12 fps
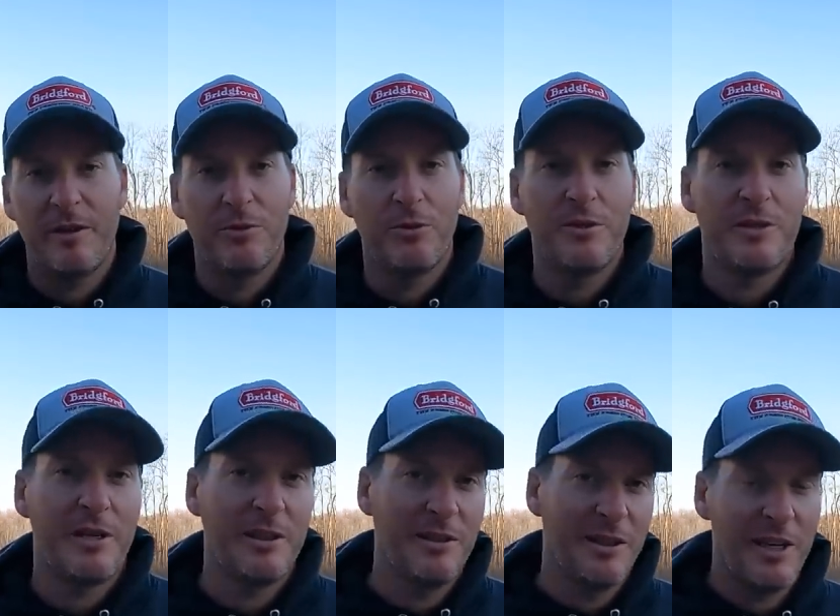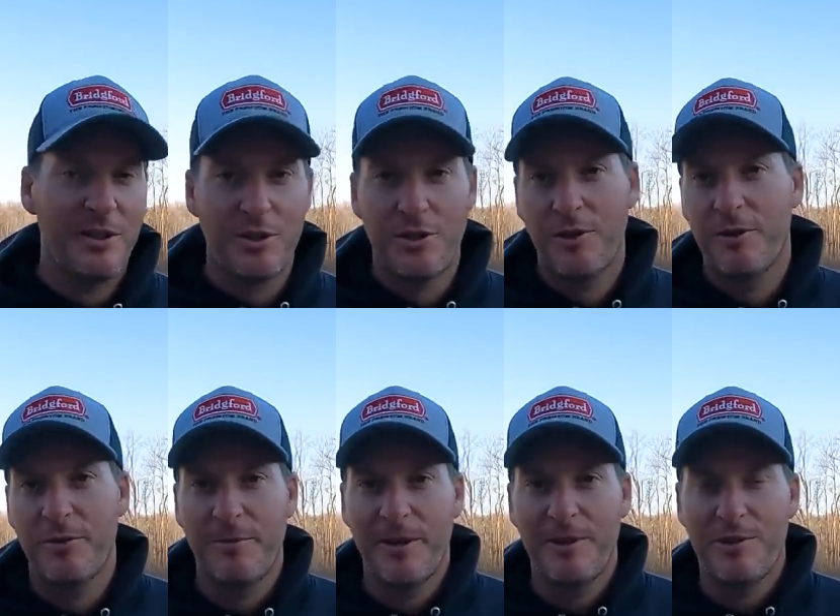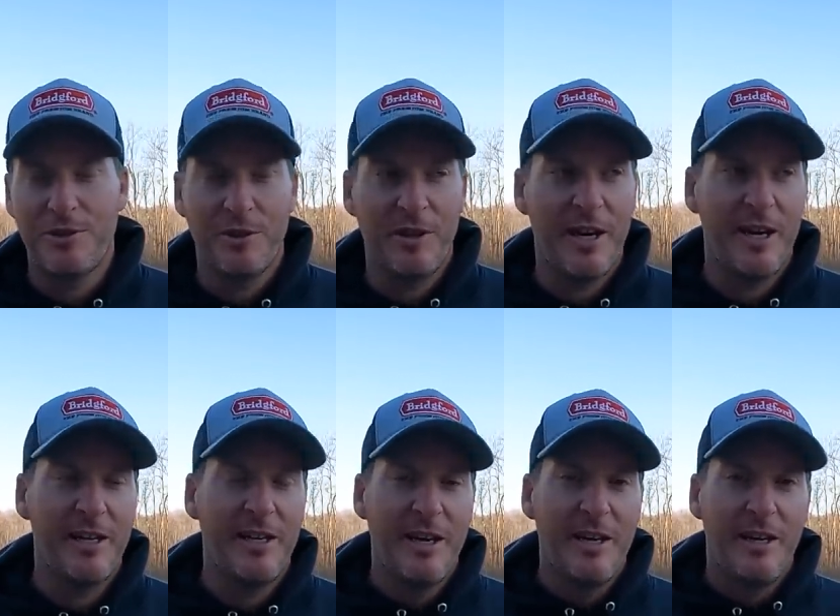It was a ledge tournament in July,